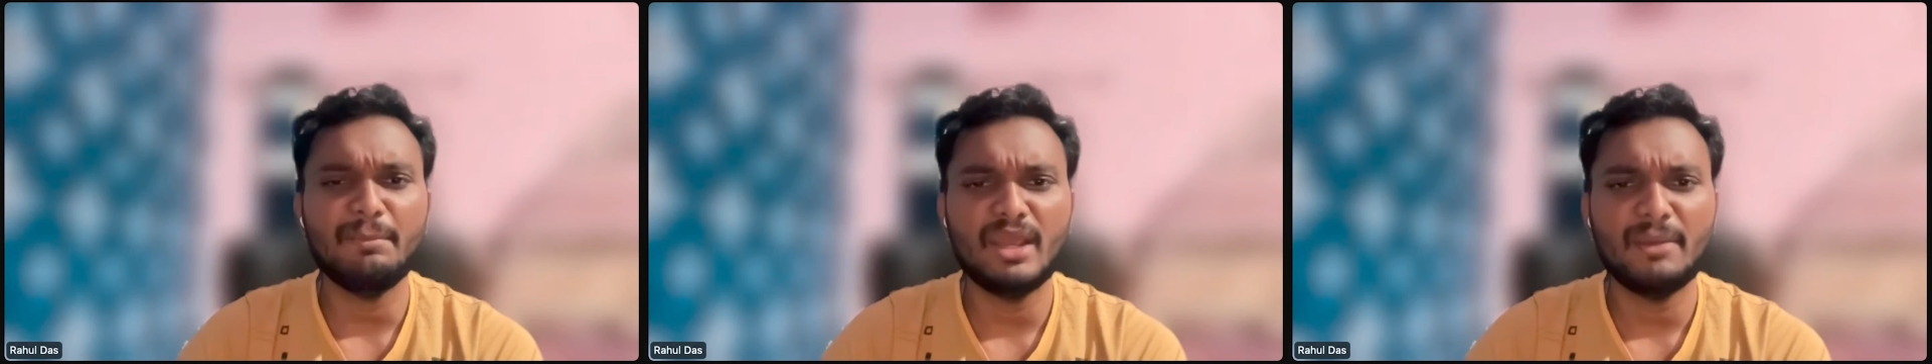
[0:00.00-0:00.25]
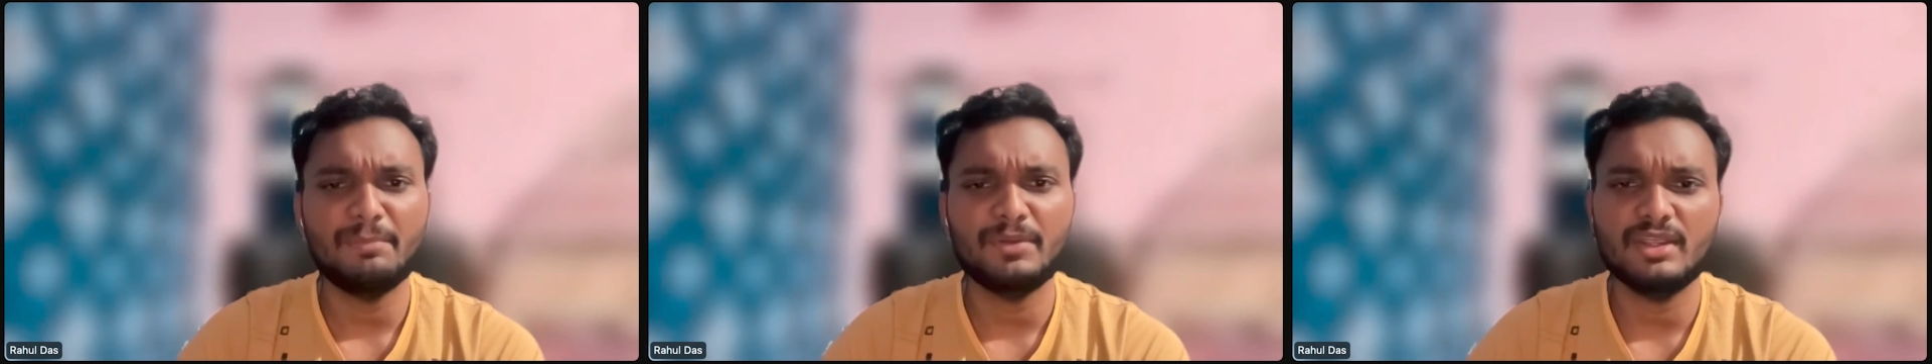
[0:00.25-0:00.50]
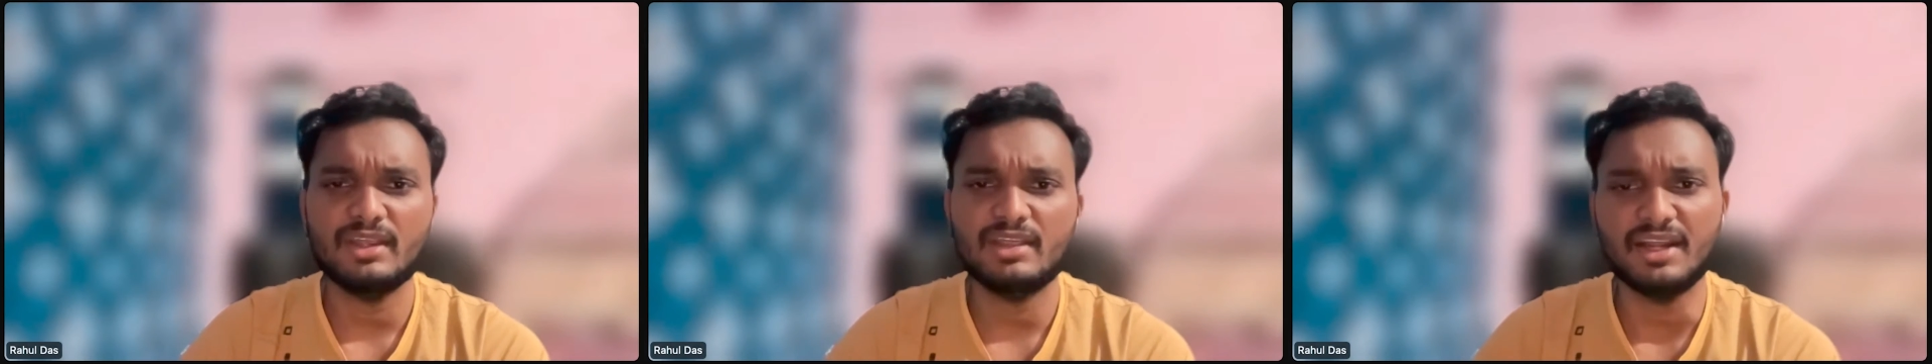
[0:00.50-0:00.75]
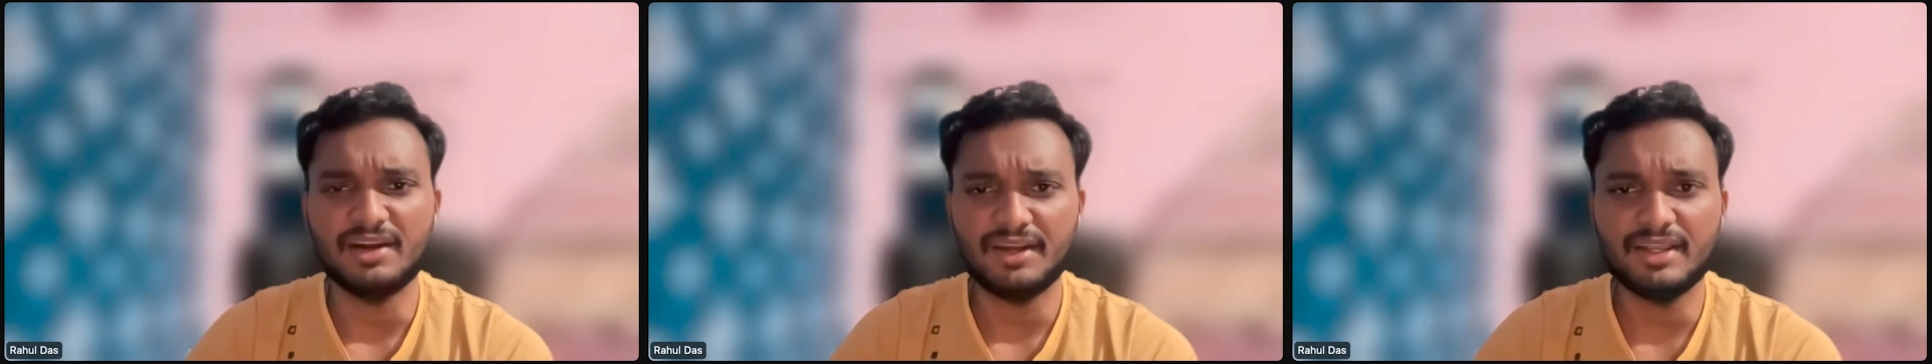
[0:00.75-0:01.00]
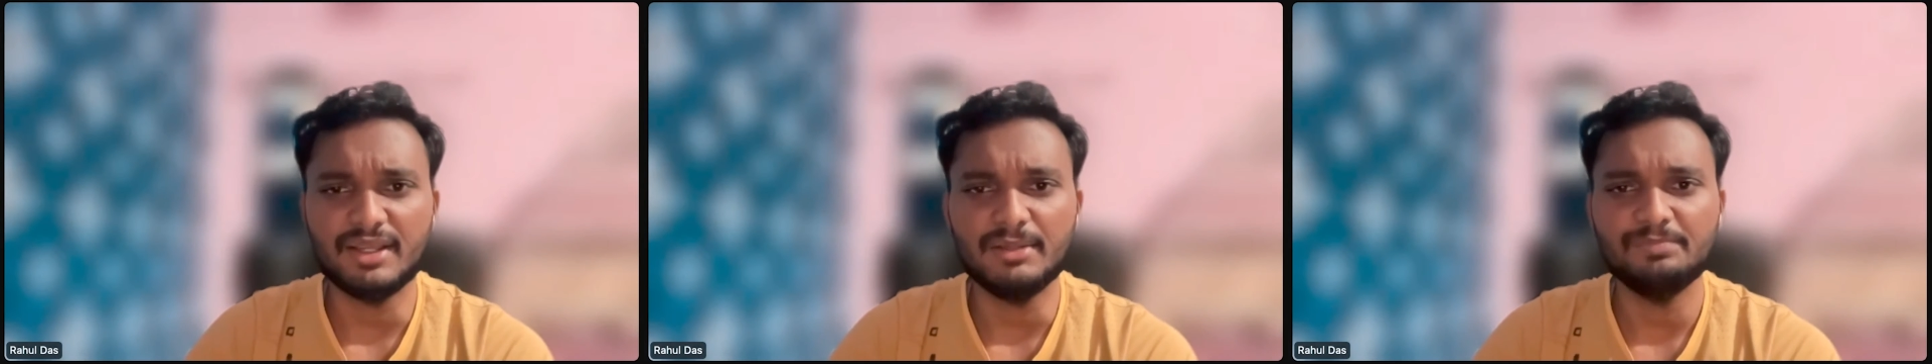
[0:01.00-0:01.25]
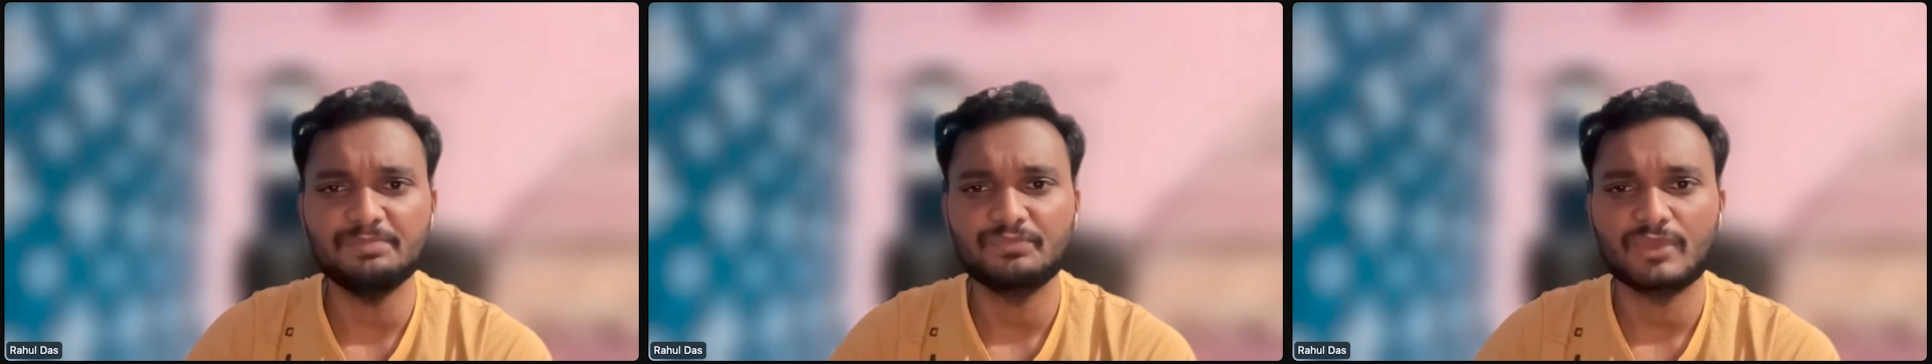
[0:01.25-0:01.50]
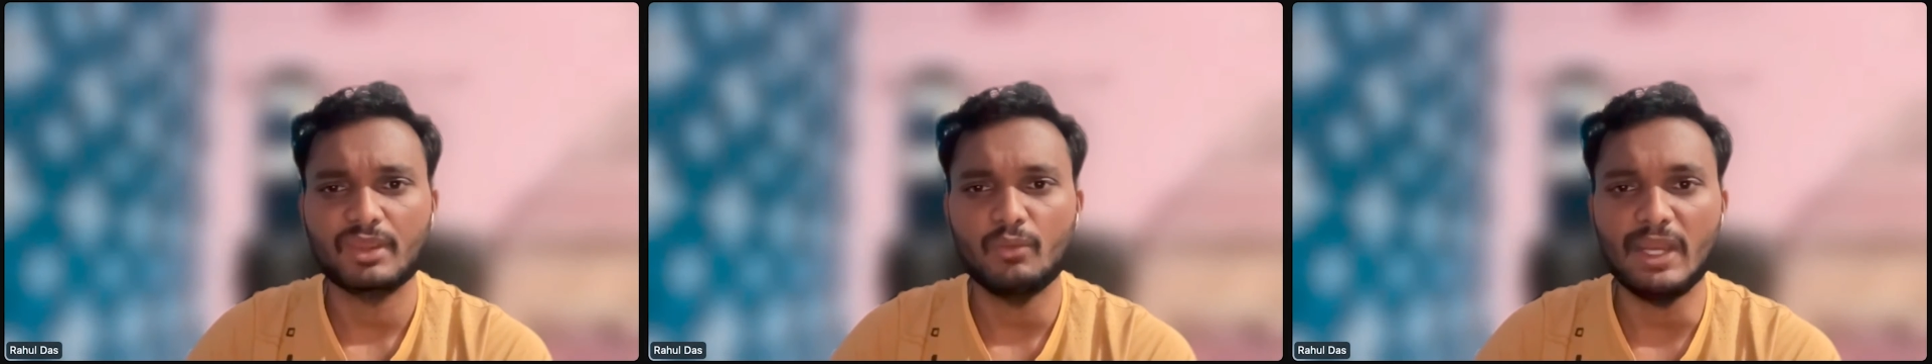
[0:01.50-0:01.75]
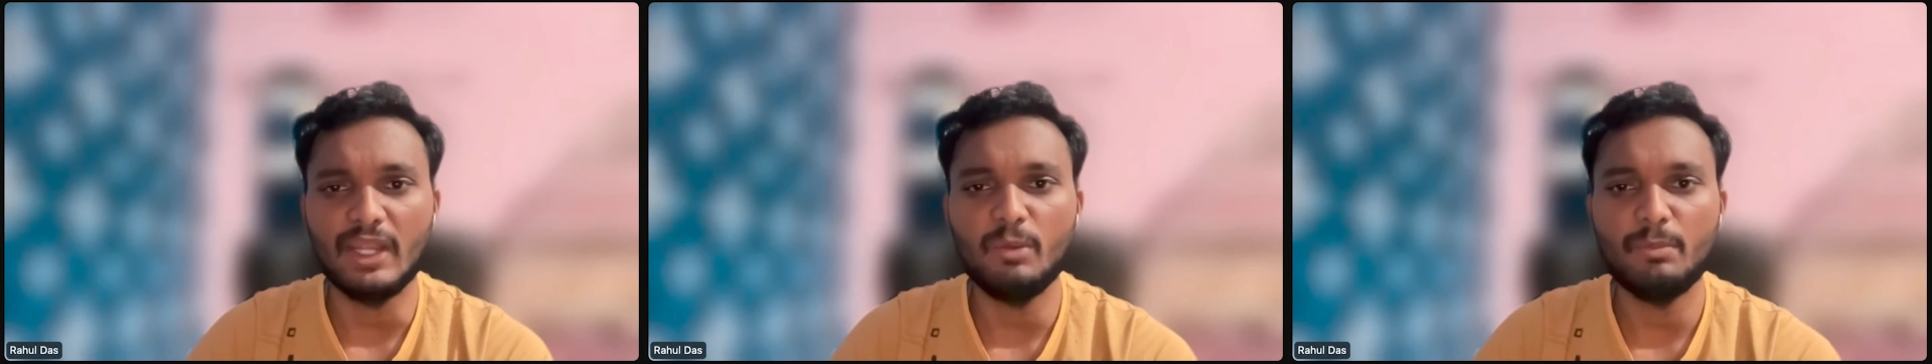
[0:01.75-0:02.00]
Array map is a generic key
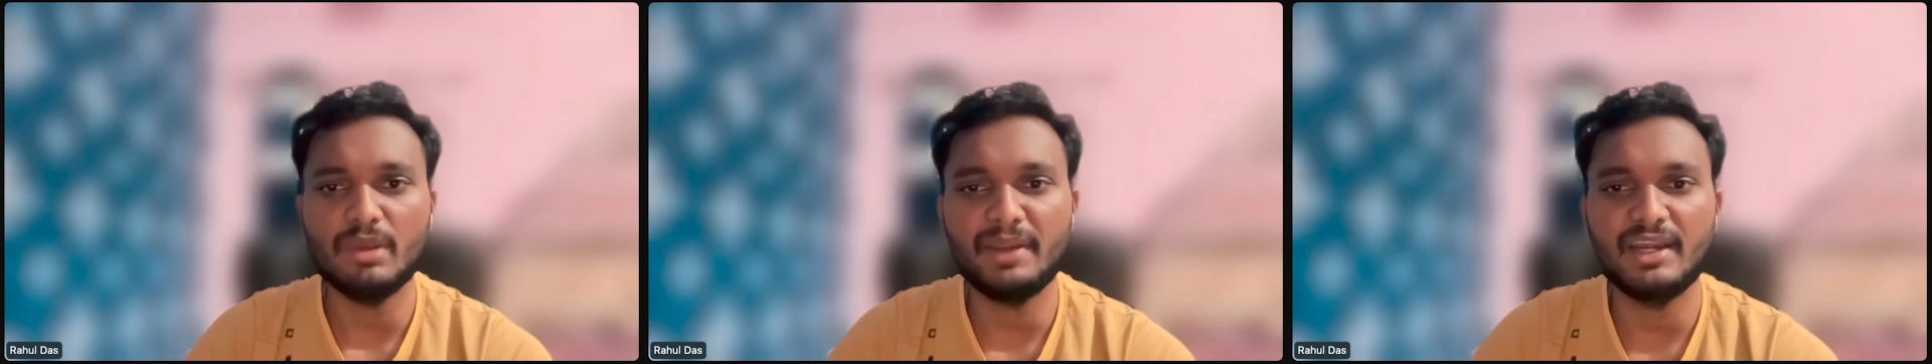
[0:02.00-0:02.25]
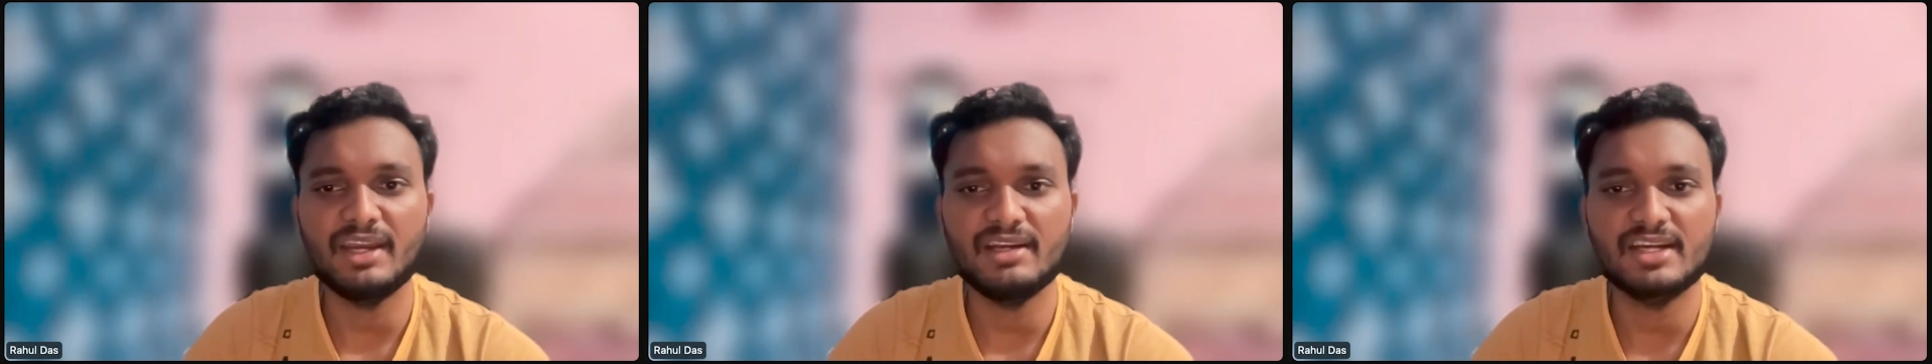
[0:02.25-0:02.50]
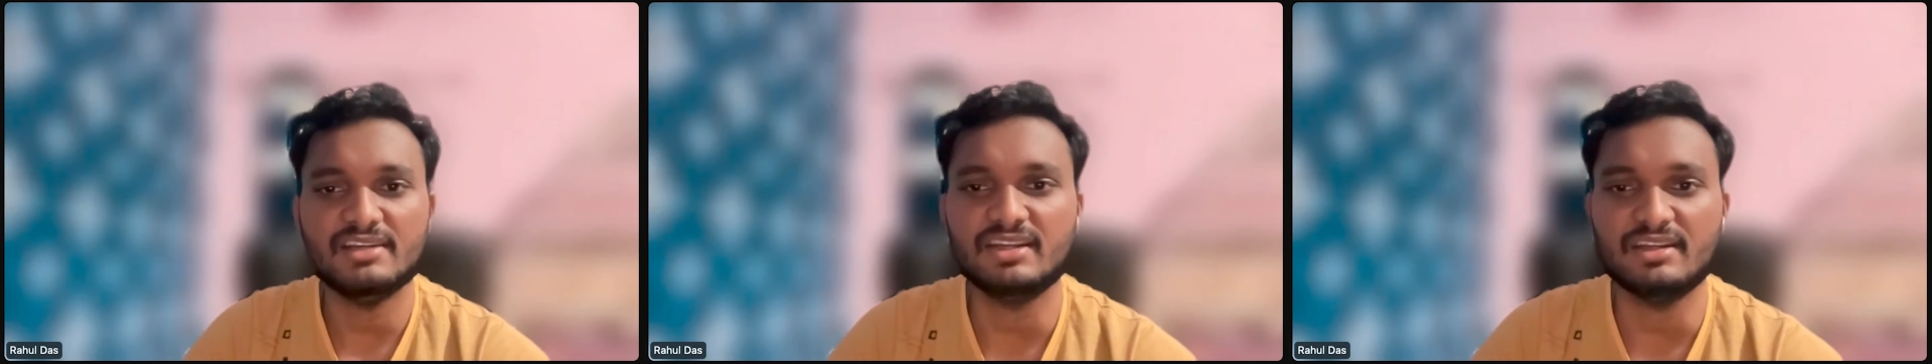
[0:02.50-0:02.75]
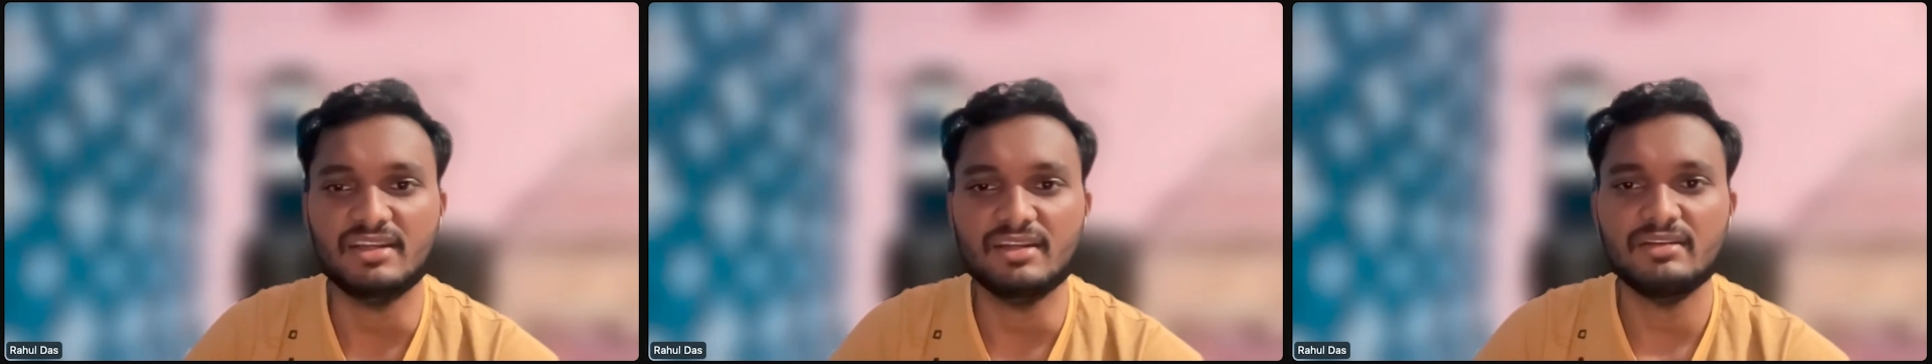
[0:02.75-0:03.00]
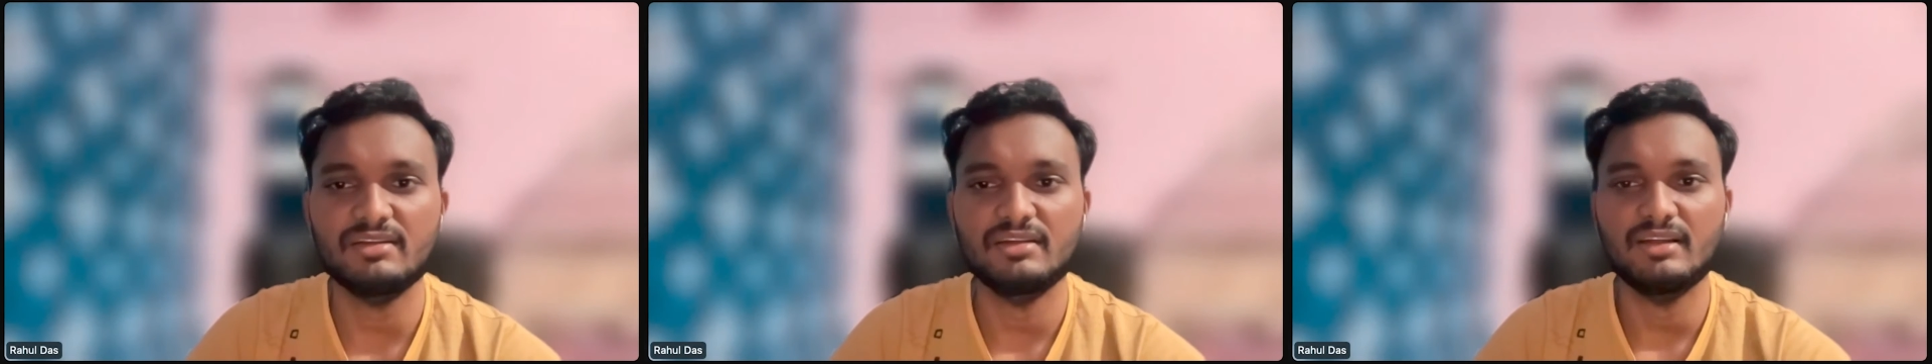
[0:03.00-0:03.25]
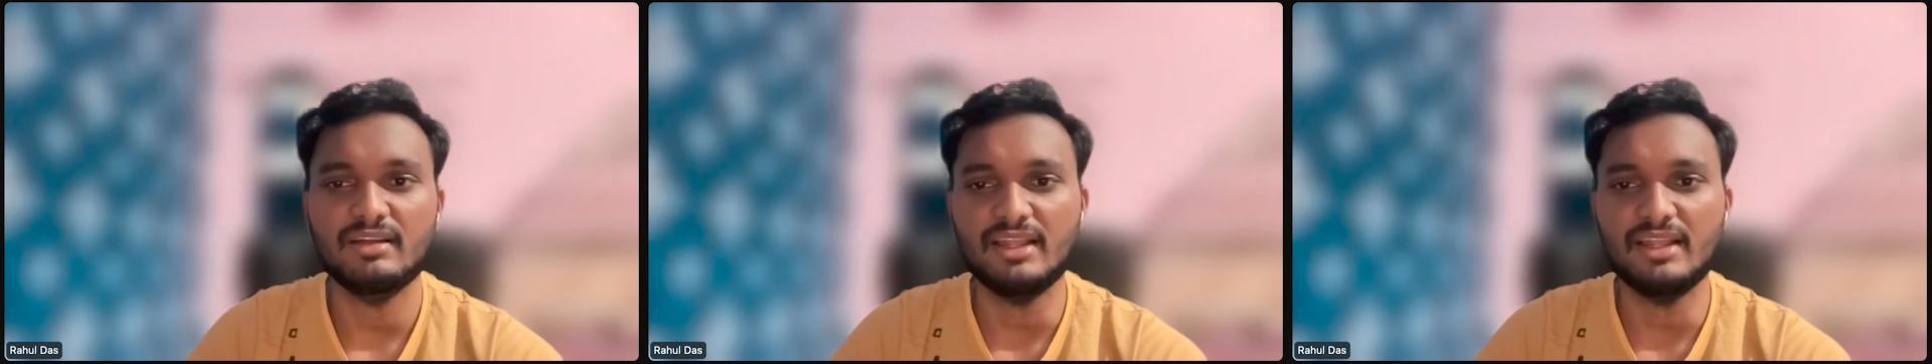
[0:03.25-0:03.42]
value mapping data structure